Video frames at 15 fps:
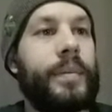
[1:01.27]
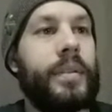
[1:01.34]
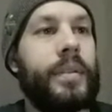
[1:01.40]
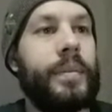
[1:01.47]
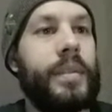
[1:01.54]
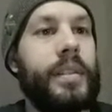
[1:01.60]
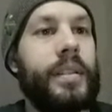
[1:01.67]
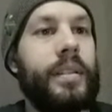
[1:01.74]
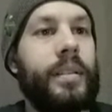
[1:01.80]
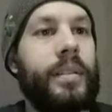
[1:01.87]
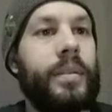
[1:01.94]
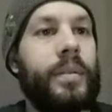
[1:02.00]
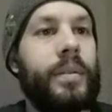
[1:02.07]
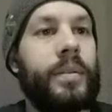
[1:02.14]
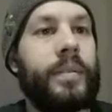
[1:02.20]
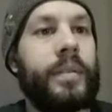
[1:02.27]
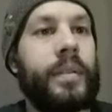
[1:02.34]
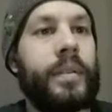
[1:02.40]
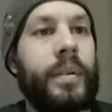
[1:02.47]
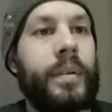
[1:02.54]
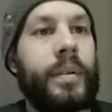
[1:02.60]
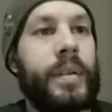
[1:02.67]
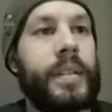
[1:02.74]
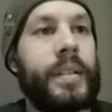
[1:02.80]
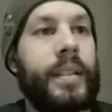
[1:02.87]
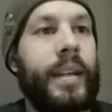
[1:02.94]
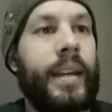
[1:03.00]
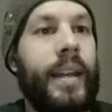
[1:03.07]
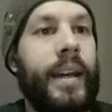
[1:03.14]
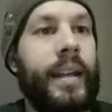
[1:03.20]
So I'm just going to go over request and
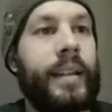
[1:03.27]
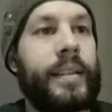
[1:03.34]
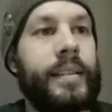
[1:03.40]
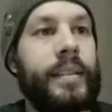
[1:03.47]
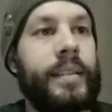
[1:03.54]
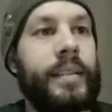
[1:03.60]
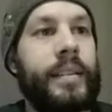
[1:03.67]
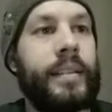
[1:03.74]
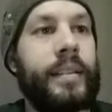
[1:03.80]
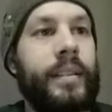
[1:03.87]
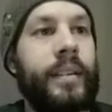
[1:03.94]
analysis here.